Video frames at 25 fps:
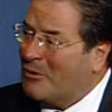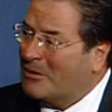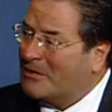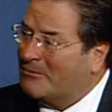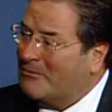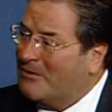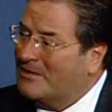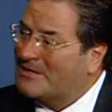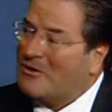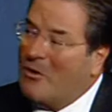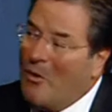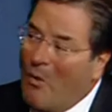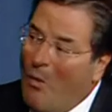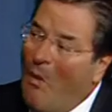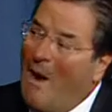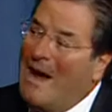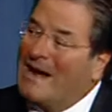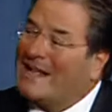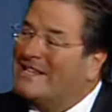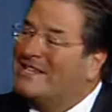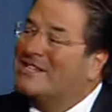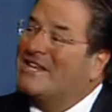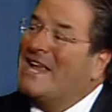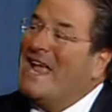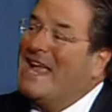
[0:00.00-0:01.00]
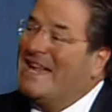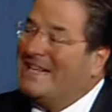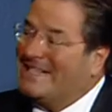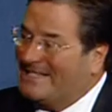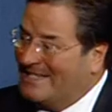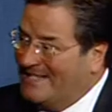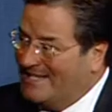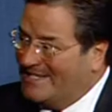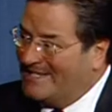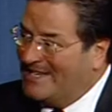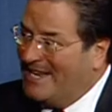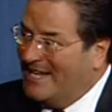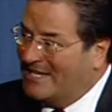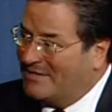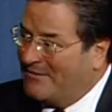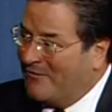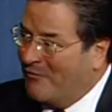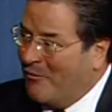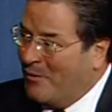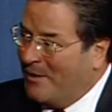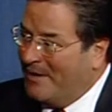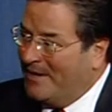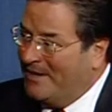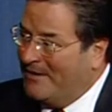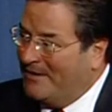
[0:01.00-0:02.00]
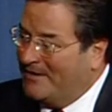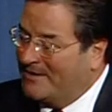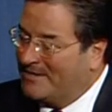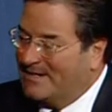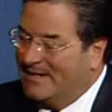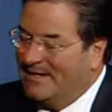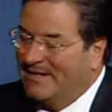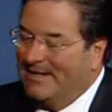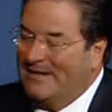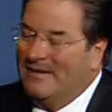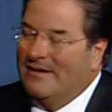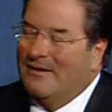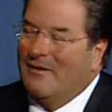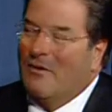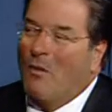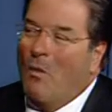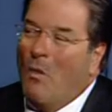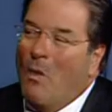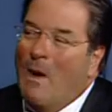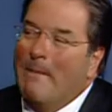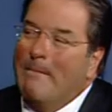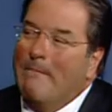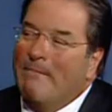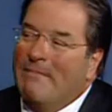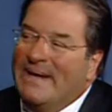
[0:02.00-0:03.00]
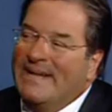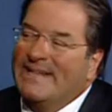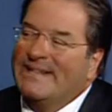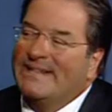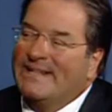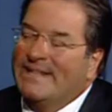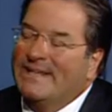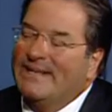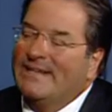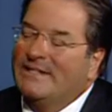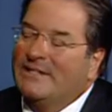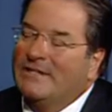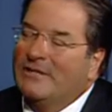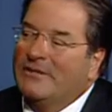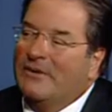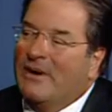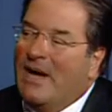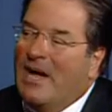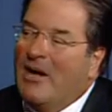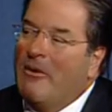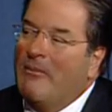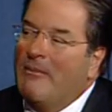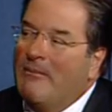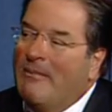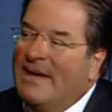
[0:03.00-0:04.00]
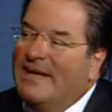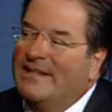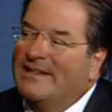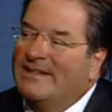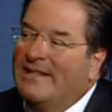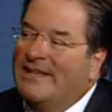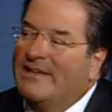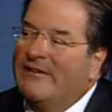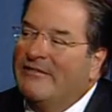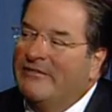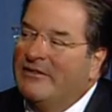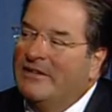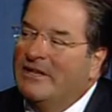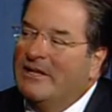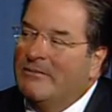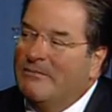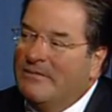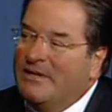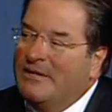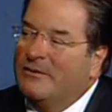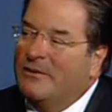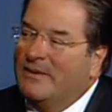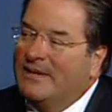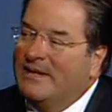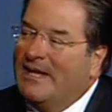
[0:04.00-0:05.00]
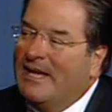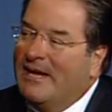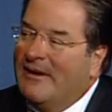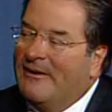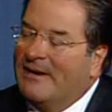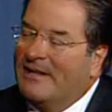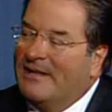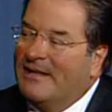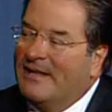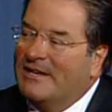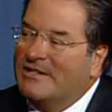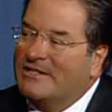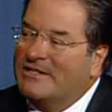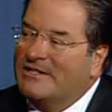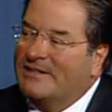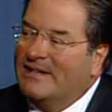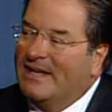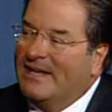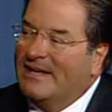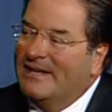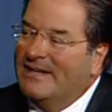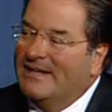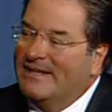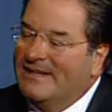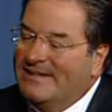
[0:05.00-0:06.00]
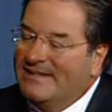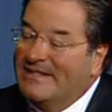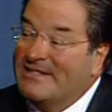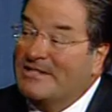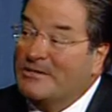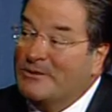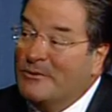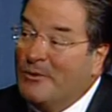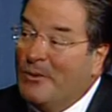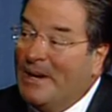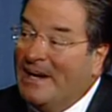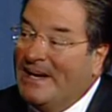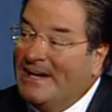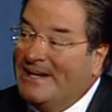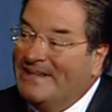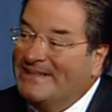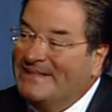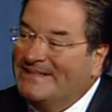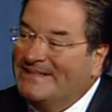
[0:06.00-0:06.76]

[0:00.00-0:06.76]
the president, want to change in this next 4 years. What might they do? How might they flip between now and Election Day? Yeah. This is wild.